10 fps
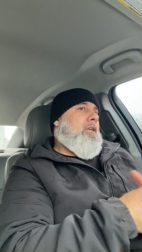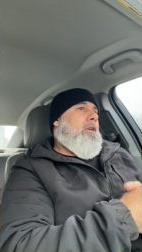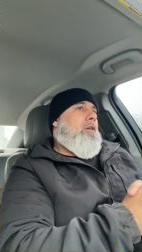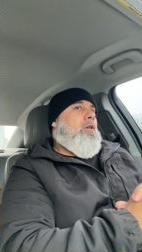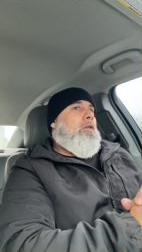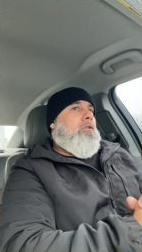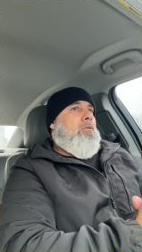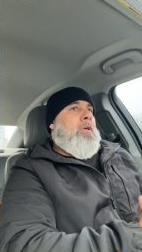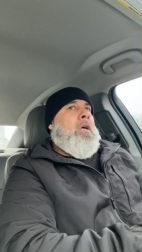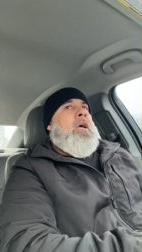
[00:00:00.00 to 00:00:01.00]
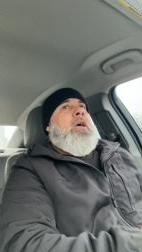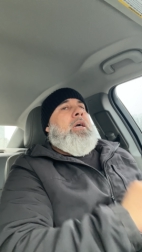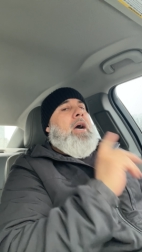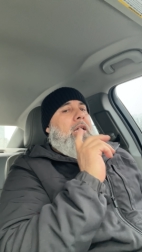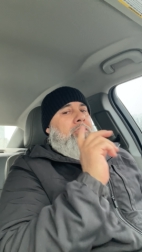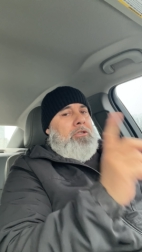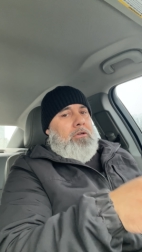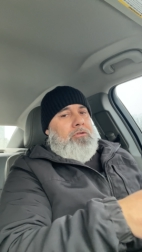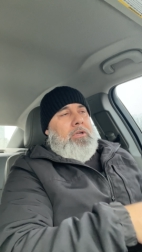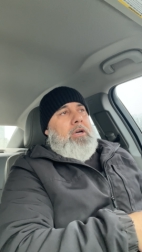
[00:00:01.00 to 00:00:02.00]
are gonna go through it.
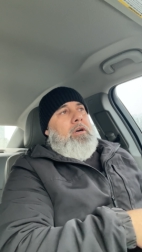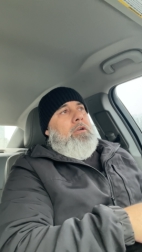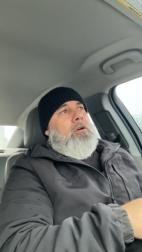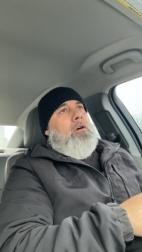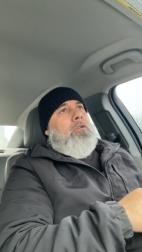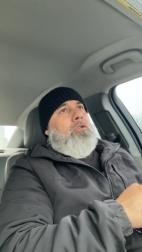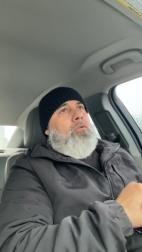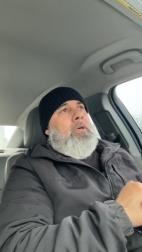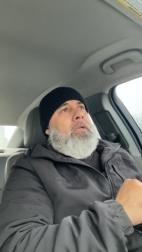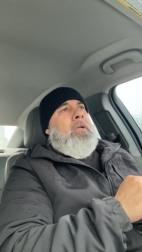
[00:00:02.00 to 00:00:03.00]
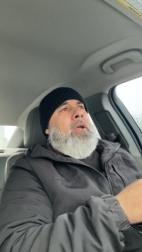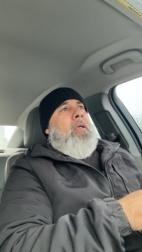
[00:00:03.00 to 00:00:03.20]
Godchildren are gonna go through it.